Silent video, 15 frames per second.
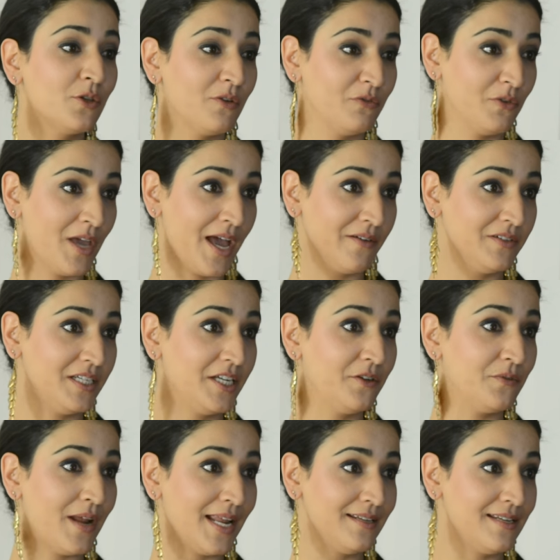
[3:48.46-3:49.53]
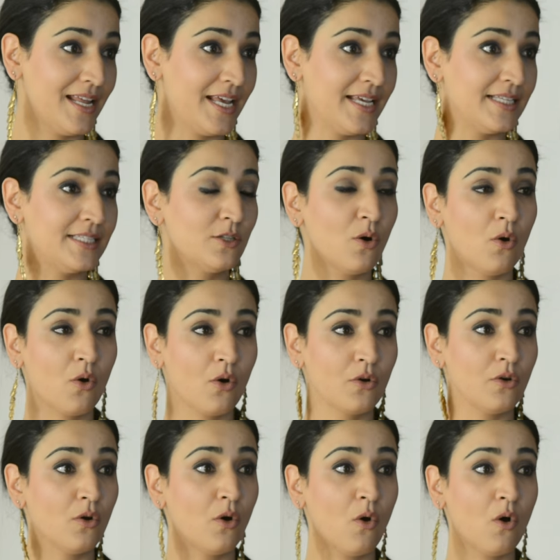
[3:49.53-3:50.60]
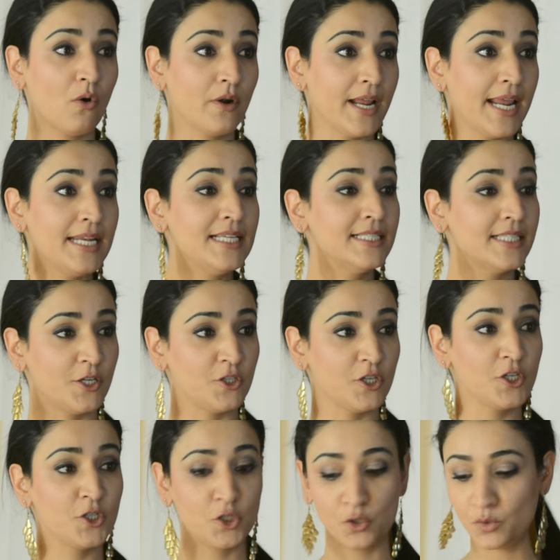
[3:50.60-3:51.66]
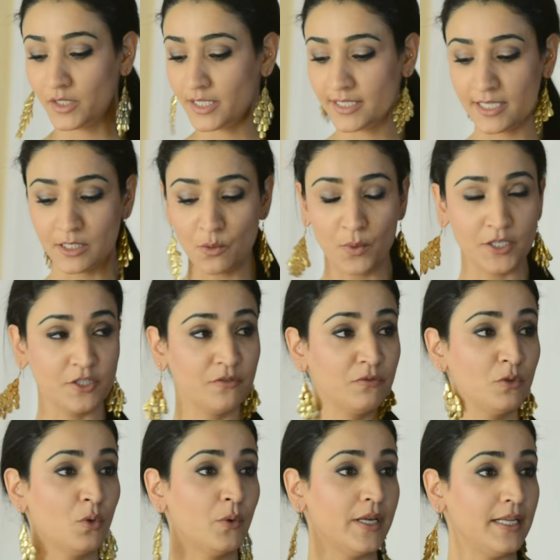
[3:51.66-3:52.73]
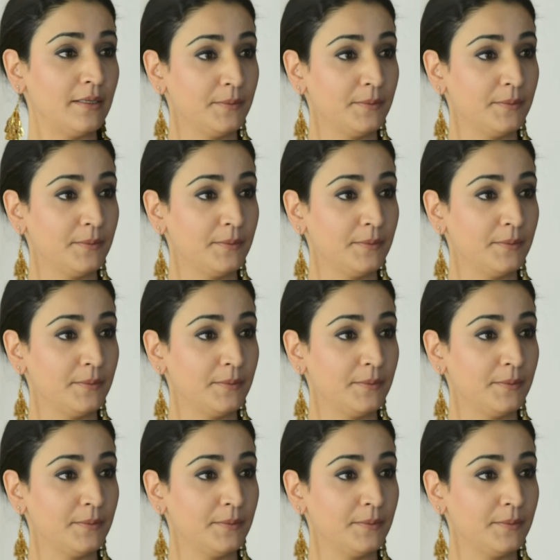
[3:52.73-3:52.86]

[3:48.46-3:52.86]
So if you have any redness or any such issue, this is a wonderful oil.